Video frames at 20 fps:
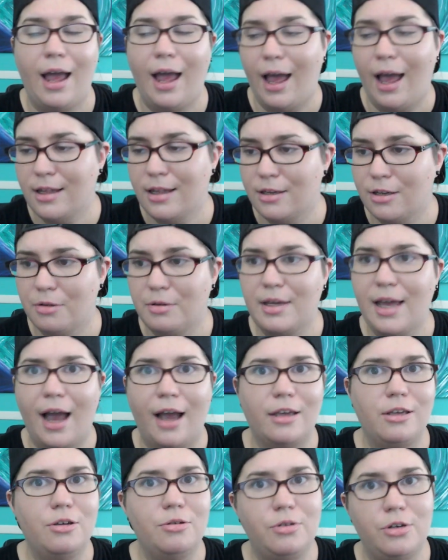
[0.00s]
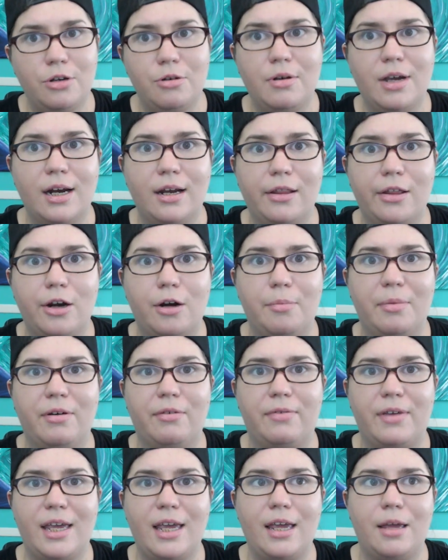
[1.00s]
And so, yeah, you do get a little bit
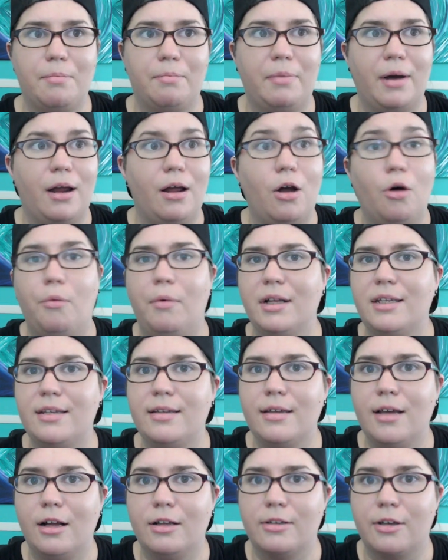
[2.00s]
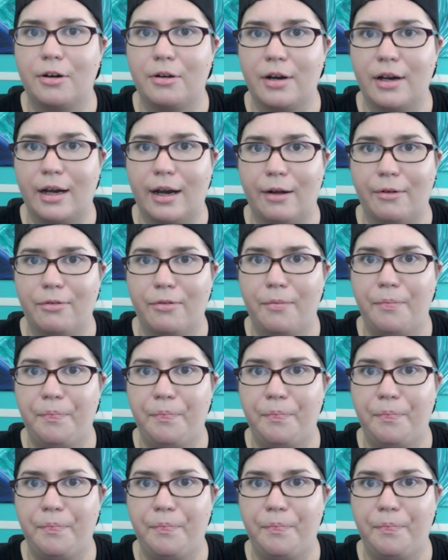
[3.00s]
of heat, but what's the alternative?